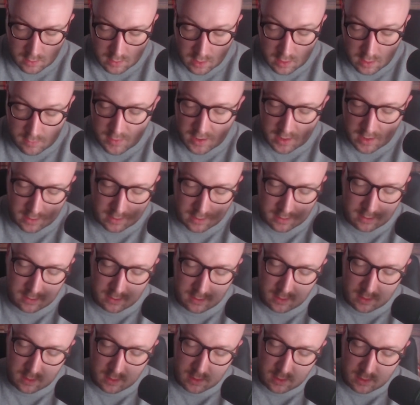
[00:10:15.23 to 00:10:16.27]
Admit it,
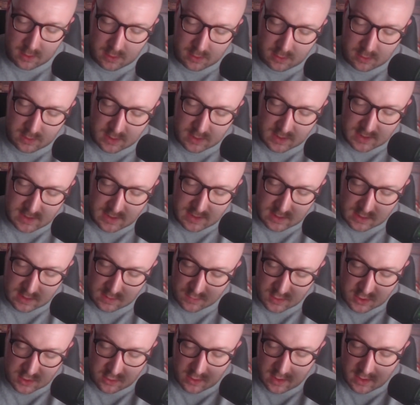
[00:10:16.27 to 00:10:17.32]
you see
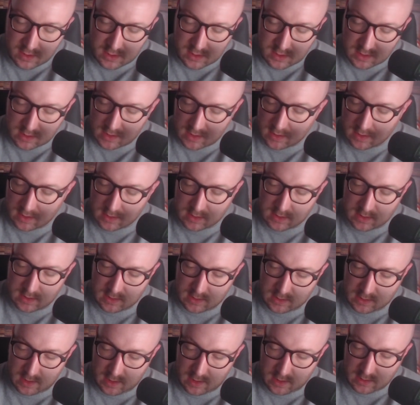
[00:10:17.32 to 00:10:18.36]
some strange things
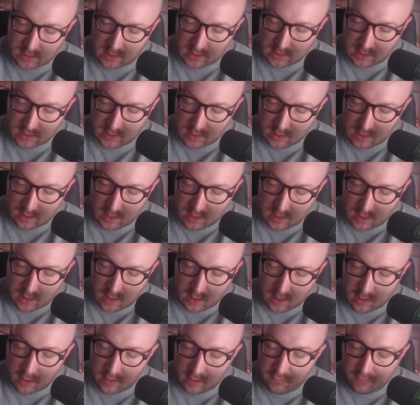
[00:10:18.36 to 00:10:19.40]
these days,
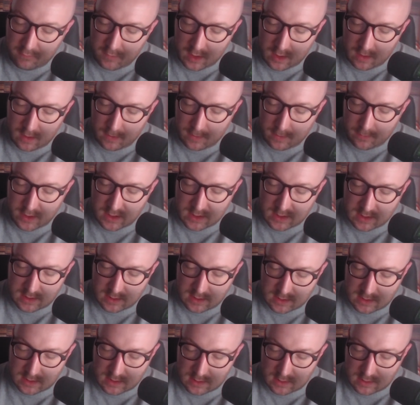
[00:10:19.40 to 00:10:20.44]
and I've been in the
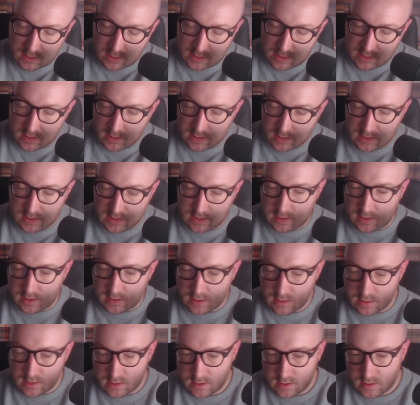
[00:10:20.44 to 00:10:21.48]
business 30
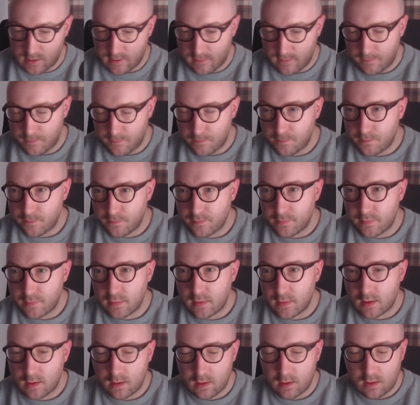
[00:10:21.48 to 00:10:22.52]
years.
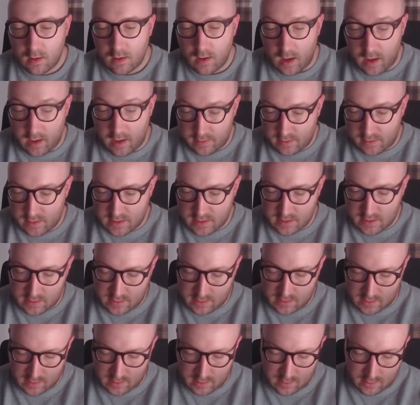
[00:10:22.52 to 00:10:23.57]
And this
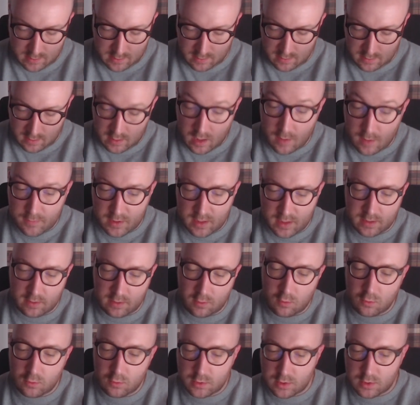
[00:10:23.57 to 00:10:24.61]
is accompanied,
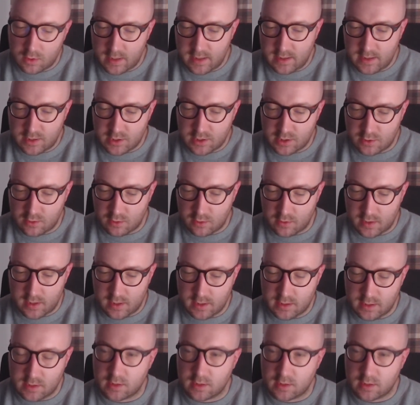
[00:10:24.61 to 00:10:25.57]
each story is